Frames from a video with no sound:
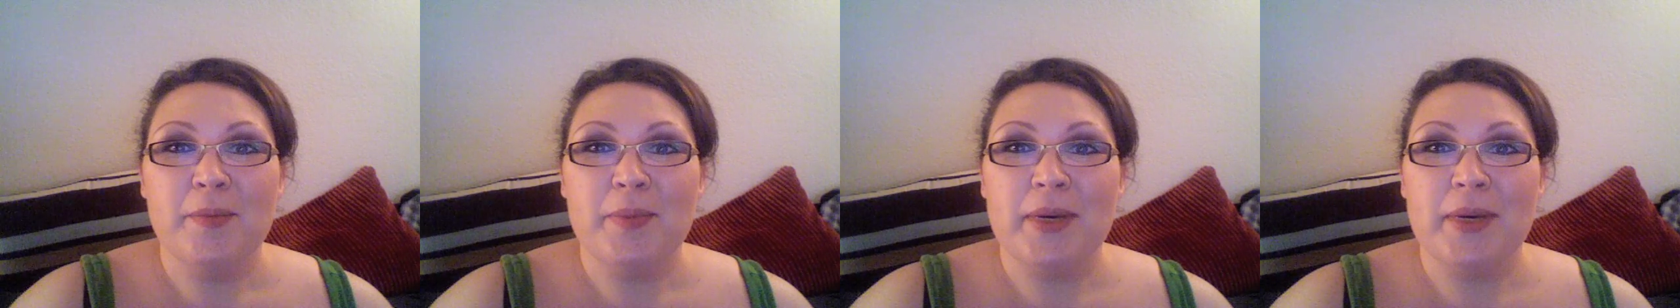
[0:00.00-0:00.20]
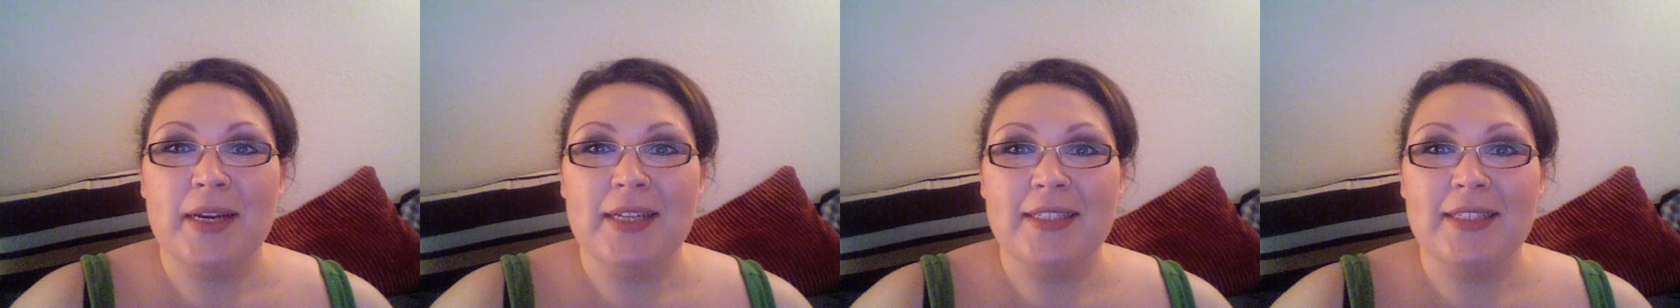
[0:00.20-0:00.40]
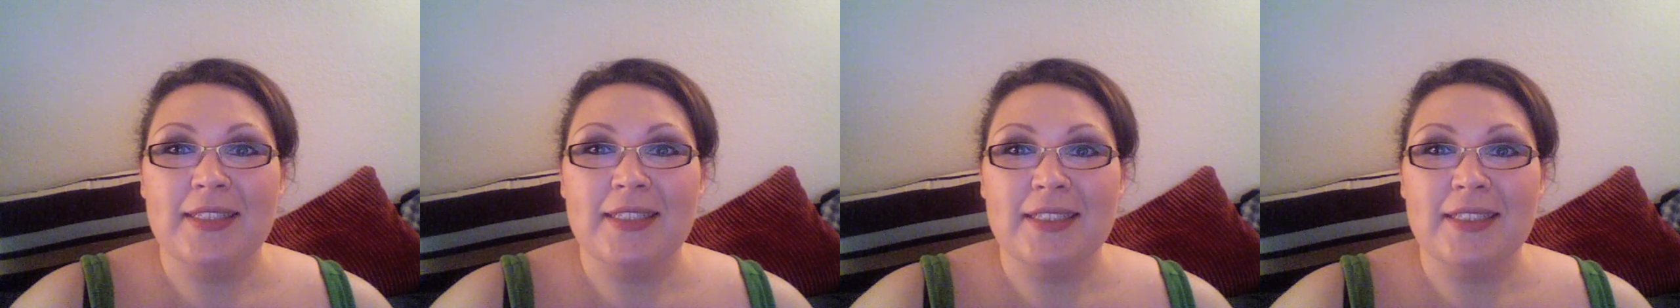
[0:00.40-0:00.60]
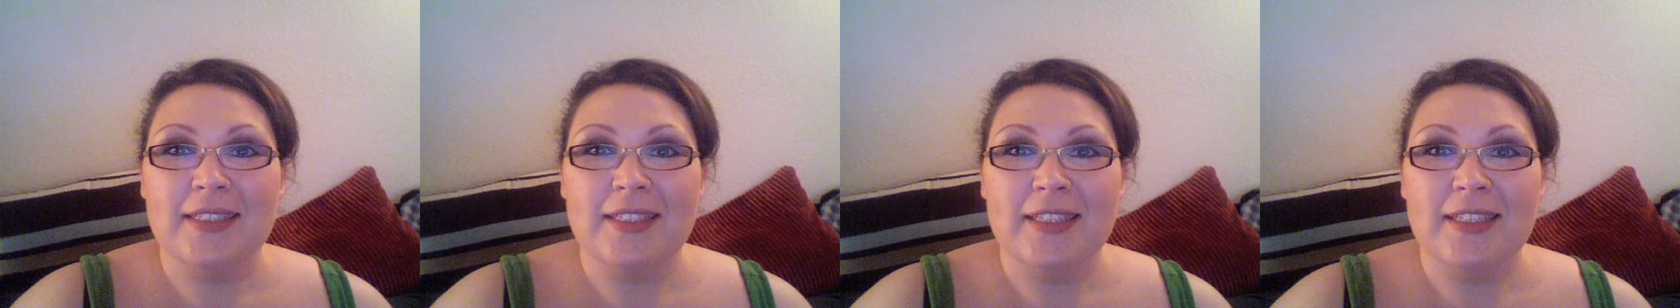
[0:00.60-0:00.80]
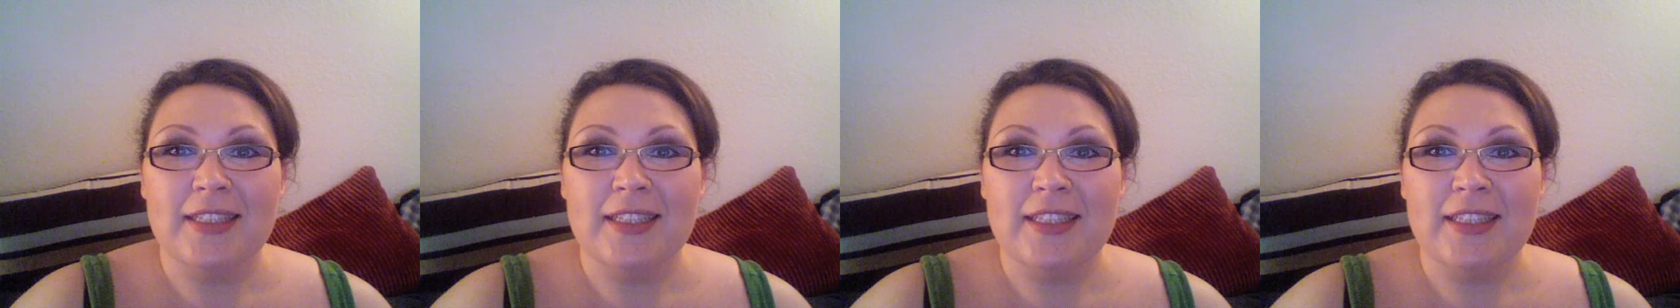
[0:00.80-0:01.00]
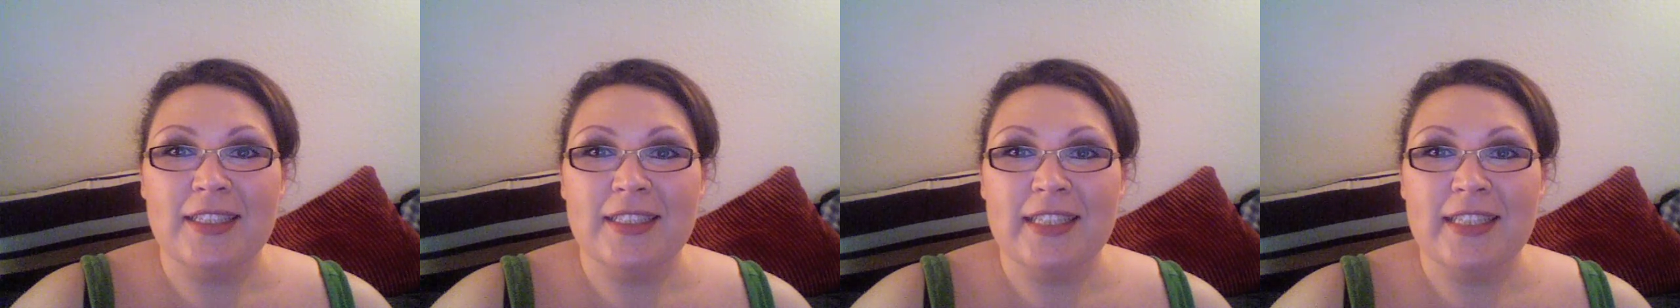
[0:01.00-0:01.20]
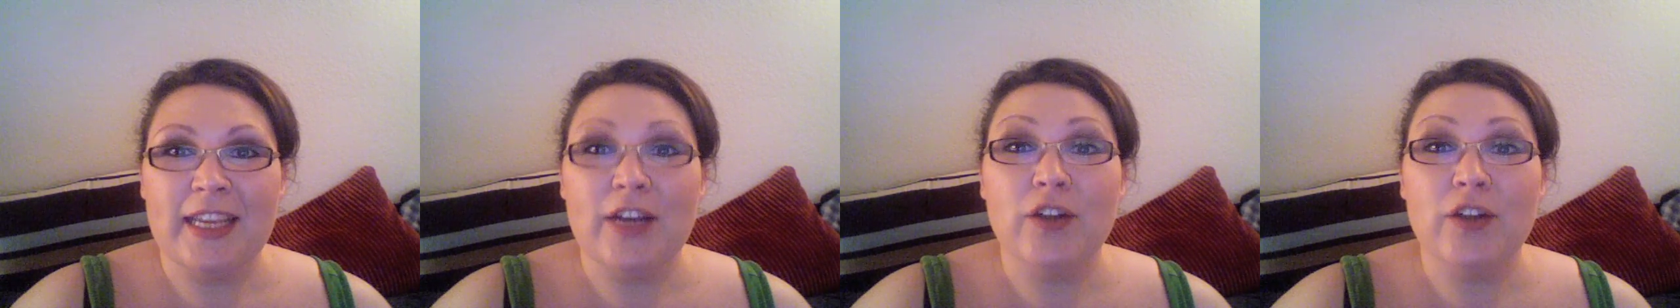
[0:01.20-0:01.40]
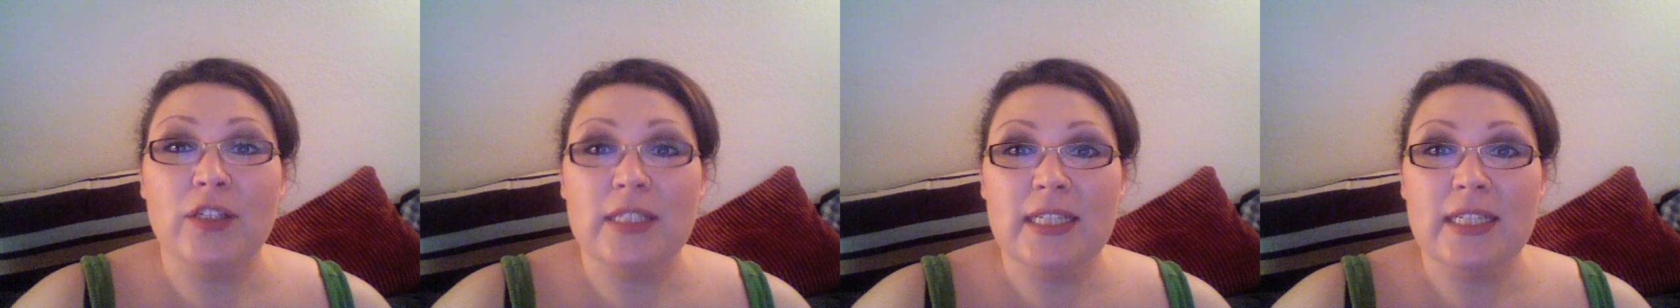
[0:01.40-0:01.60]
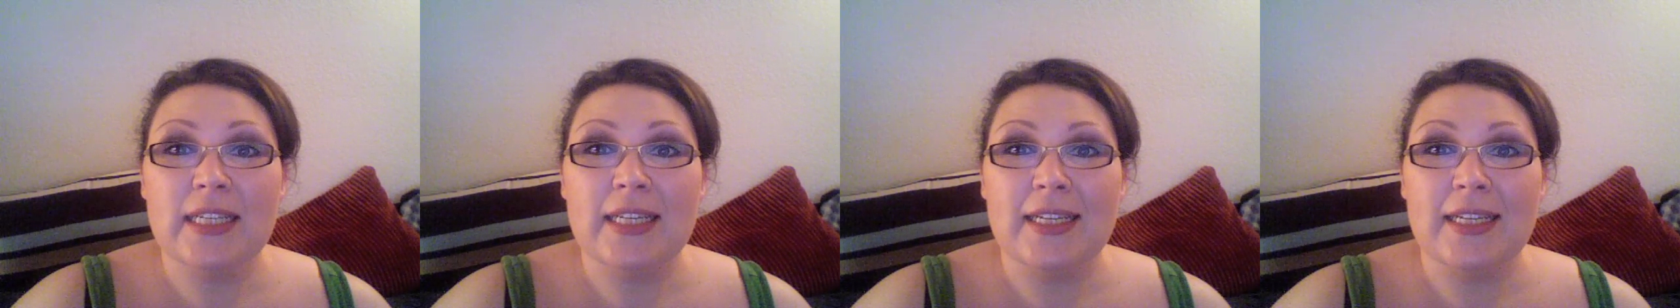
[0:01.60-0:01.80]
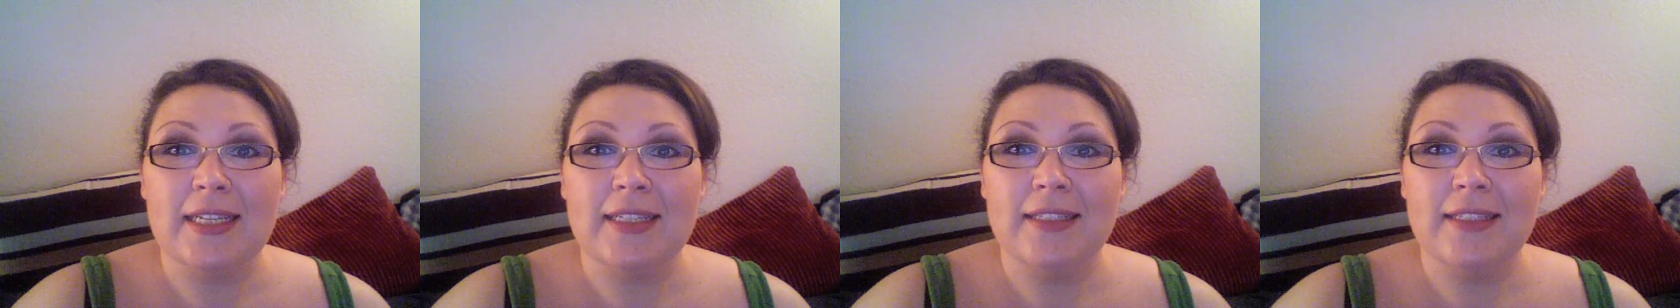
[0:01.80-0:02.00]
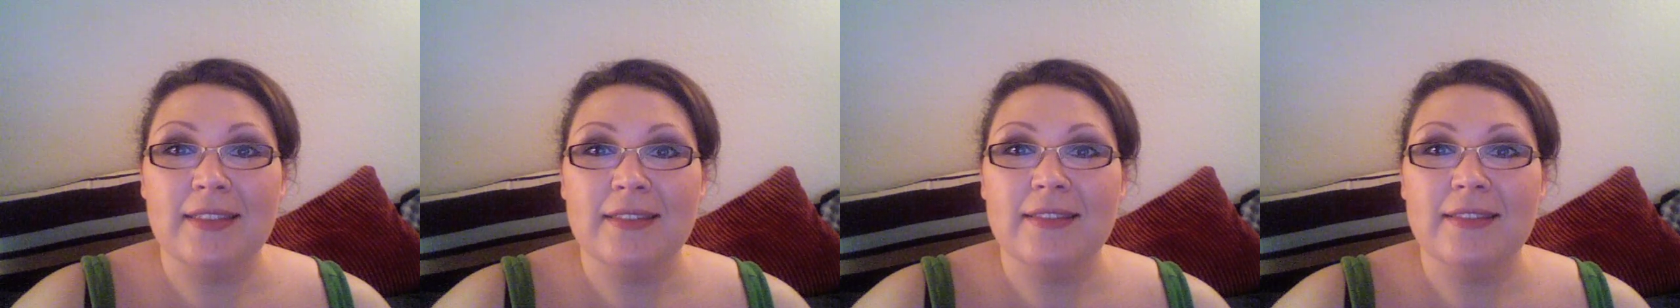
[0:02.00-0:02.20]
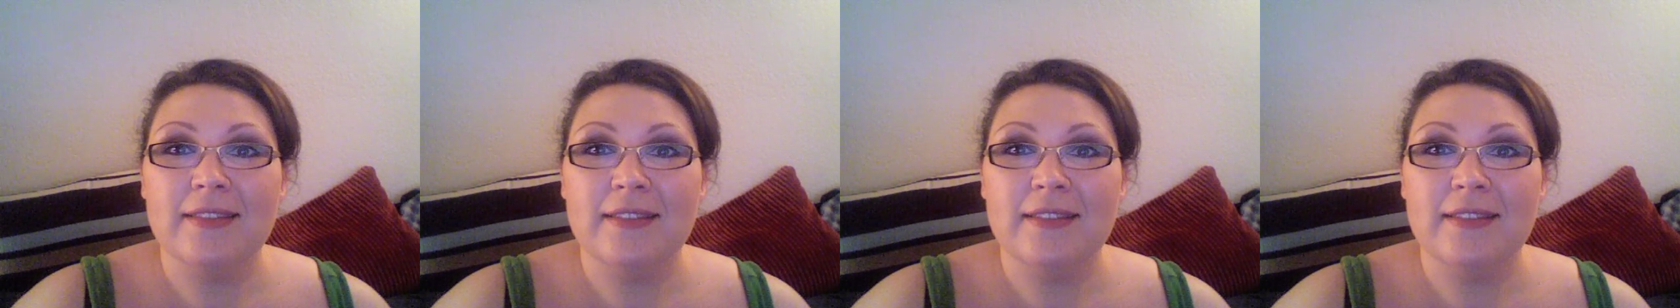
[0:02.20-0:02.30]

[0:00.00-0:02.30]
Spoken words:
But guaranteed,